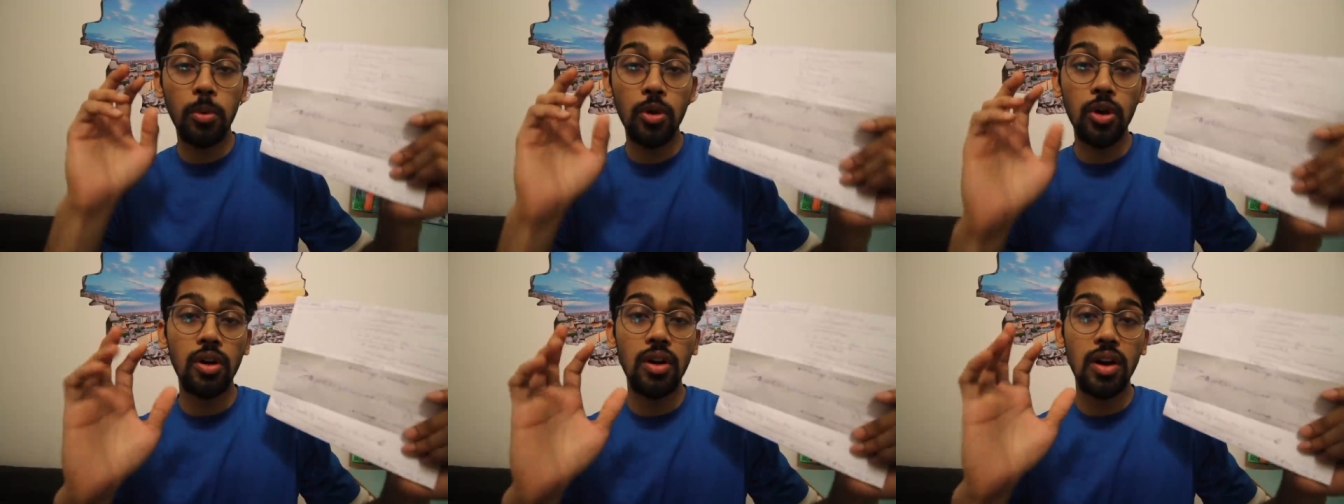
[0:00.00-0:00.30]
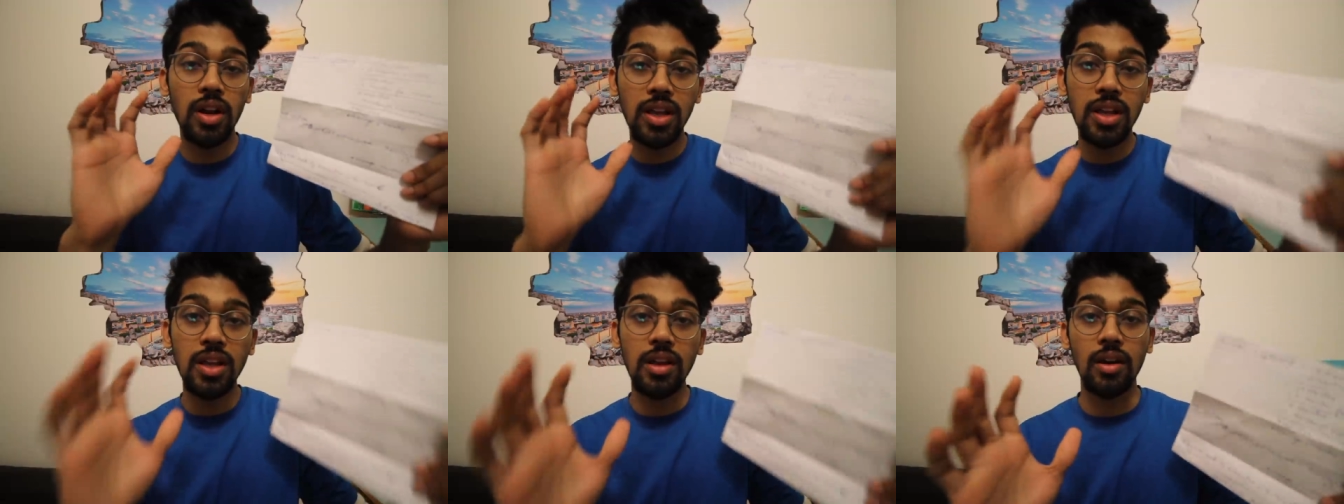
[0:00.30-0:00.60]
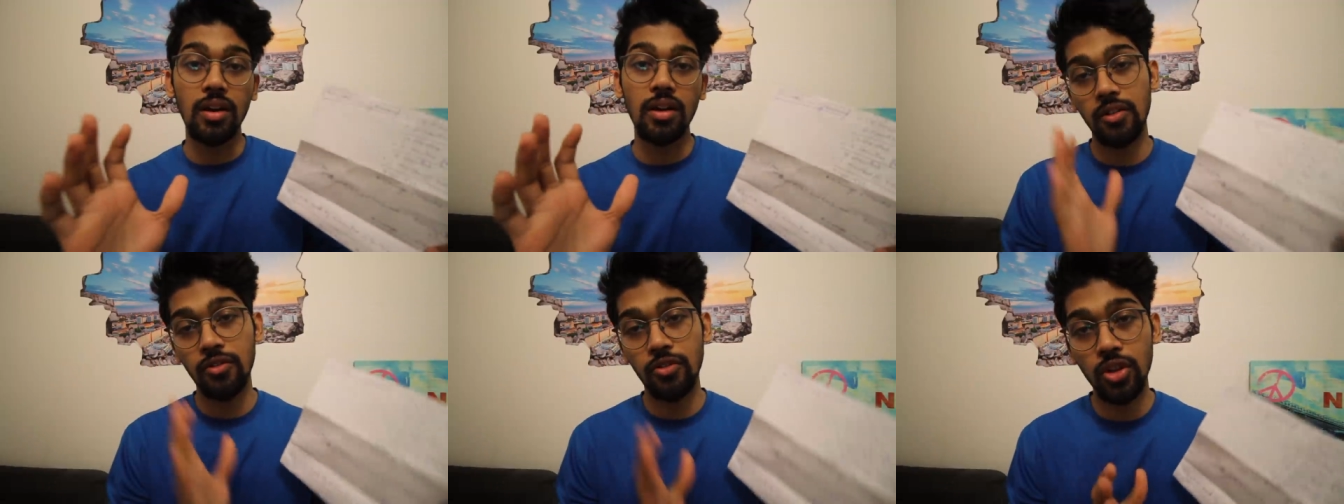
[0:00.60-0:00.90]
per
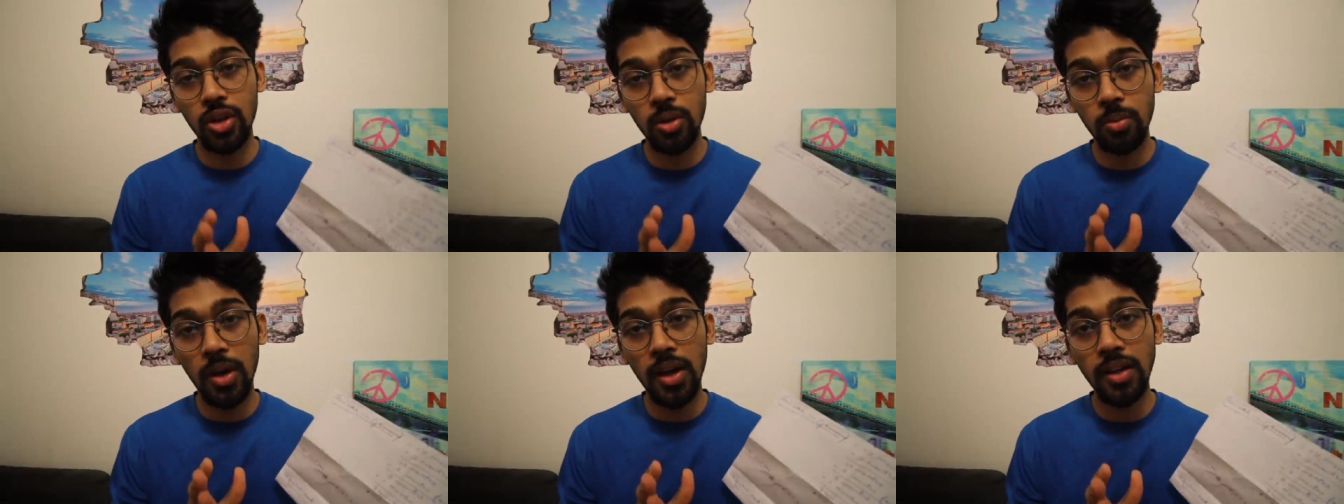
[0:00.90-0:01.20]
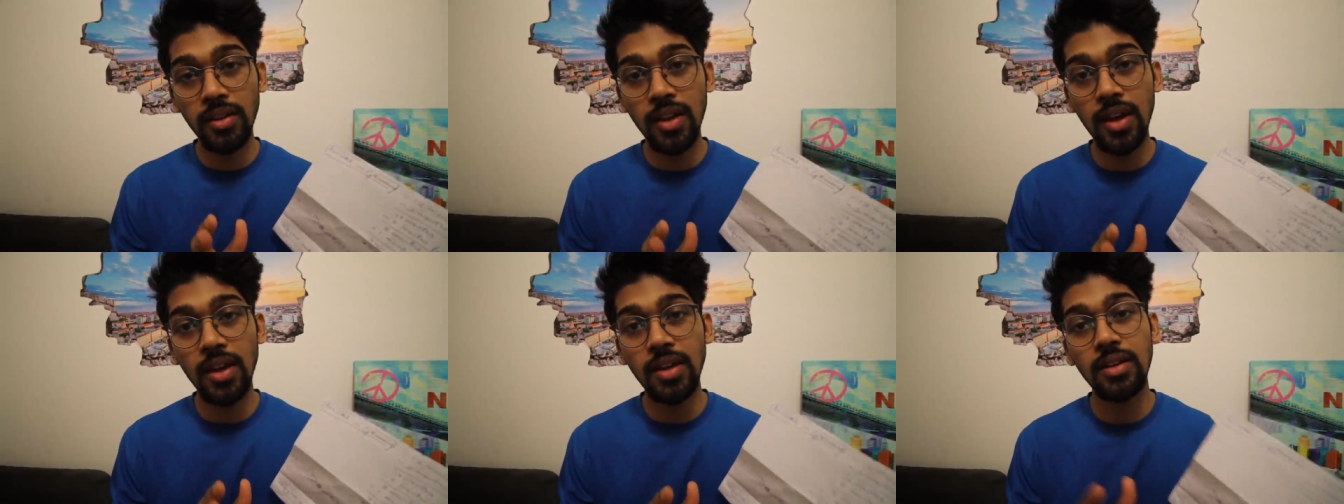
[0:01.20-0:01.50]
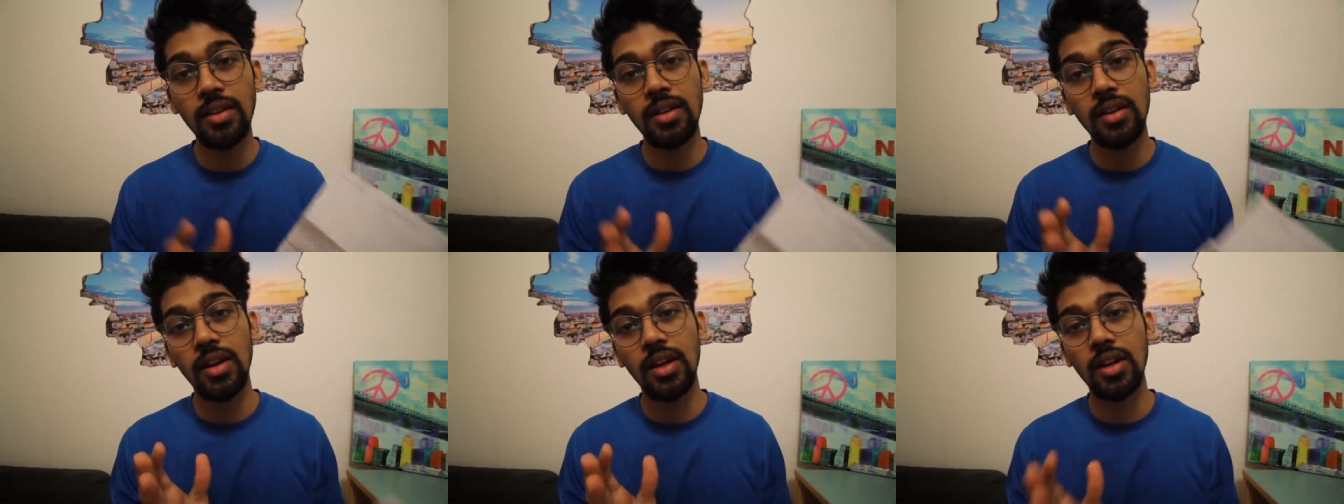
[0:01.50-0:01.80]
year. If you divide that
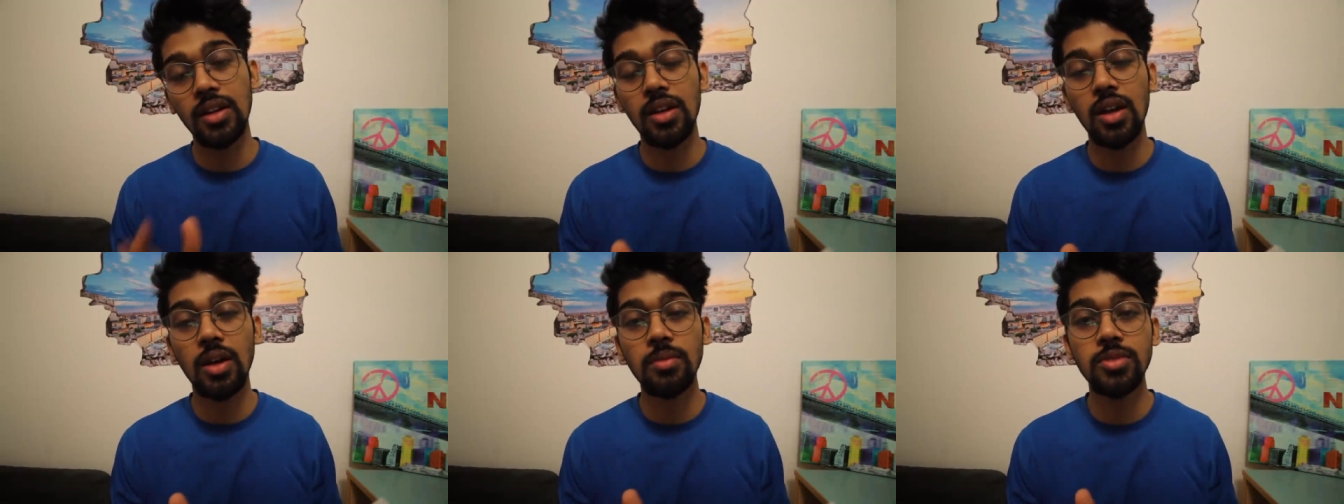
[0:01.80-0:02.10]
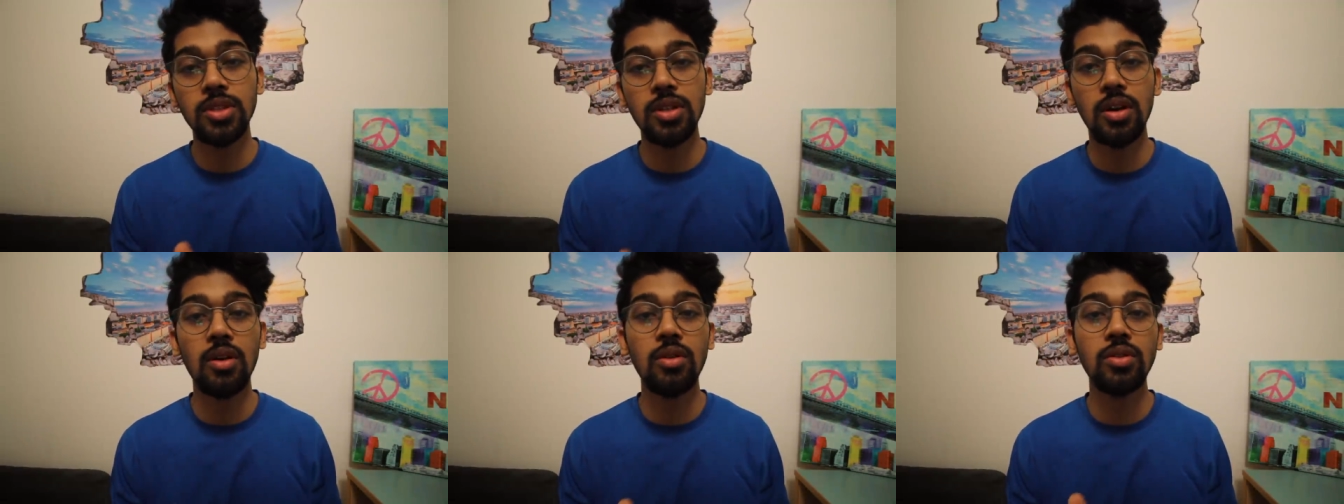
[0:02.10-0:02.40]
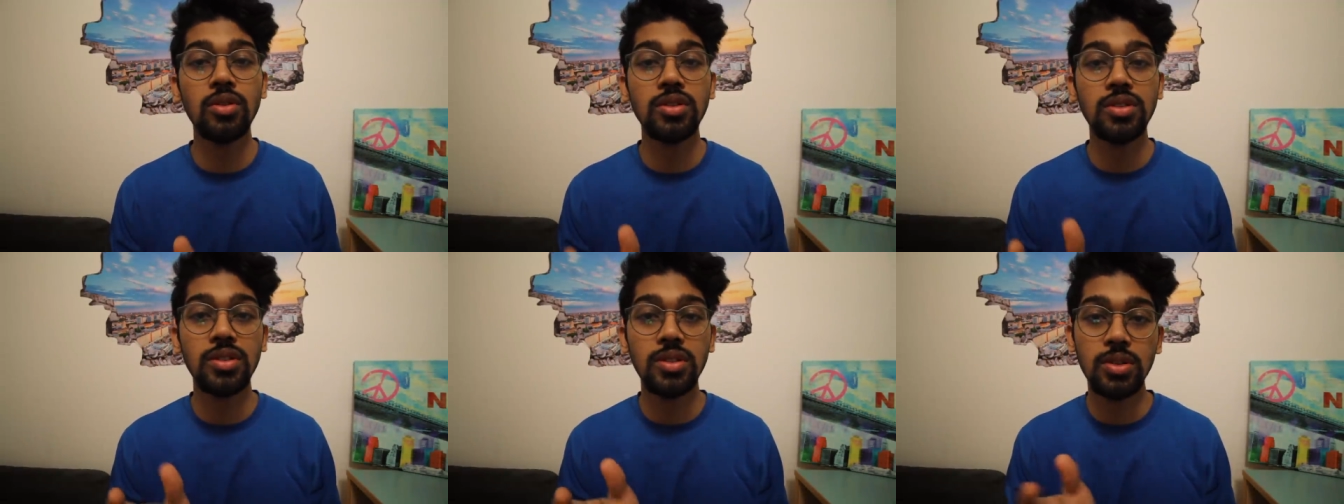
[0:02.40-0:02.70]
that, it comes
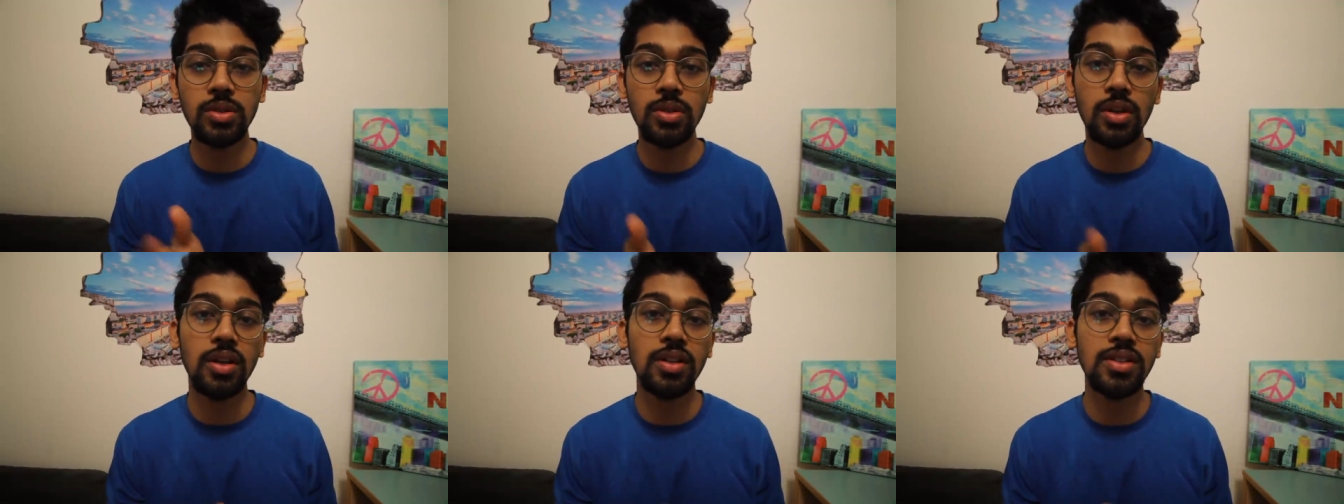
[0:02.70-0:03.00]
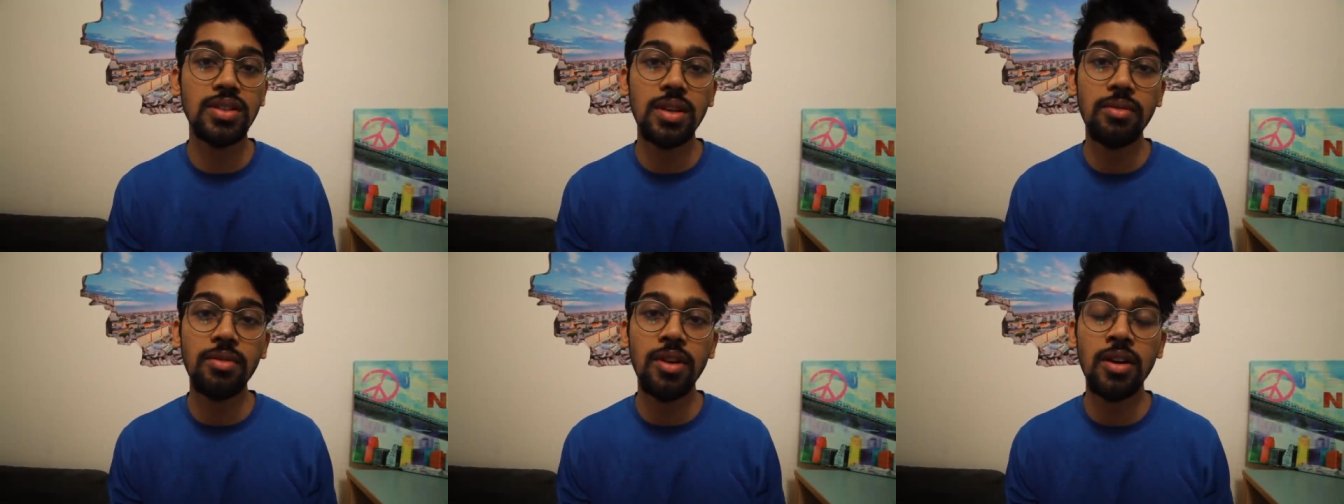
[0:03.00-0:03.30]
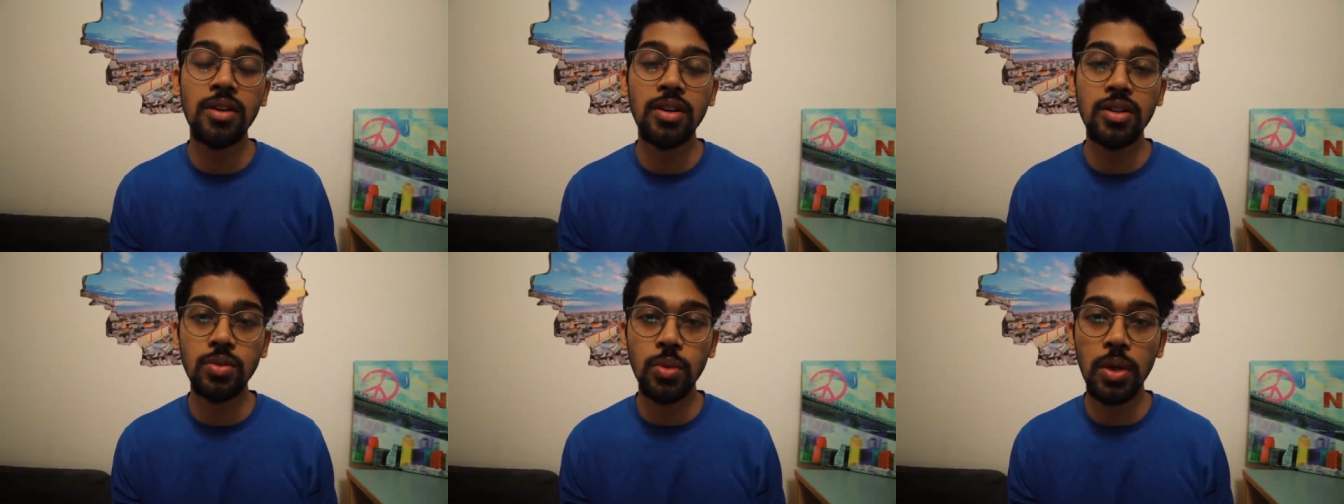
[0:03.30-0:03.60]
around uh,
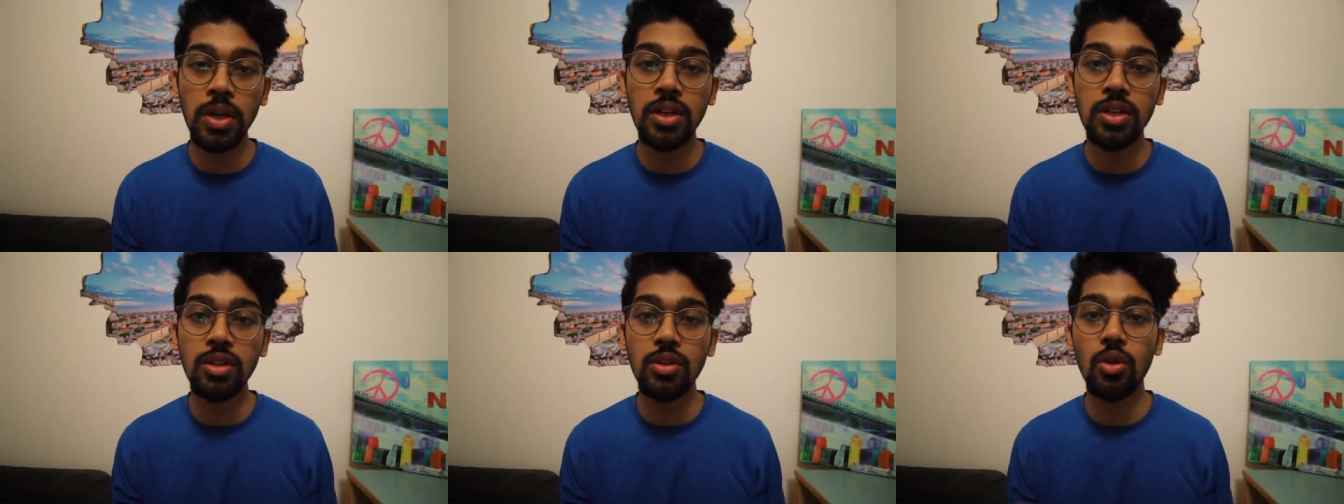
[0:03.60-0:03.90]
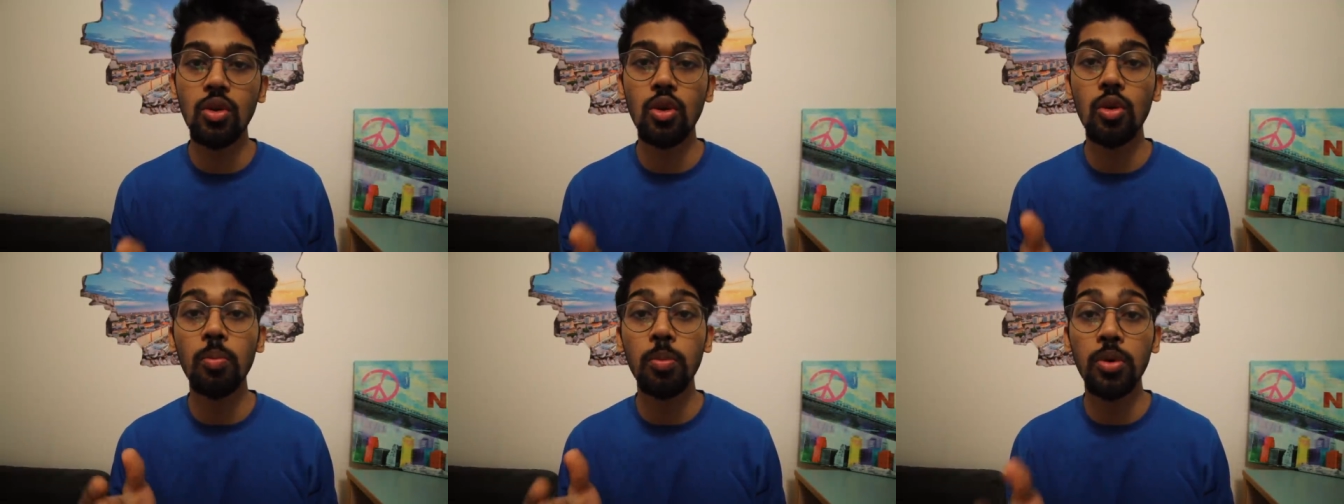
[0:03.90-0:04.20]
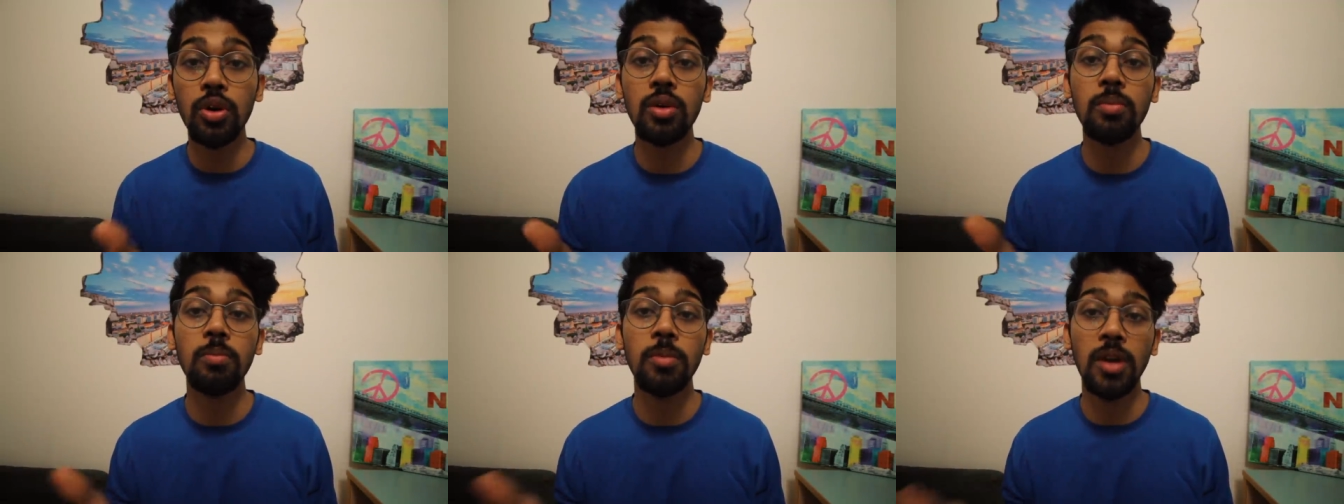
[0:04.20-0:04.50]
720 euro per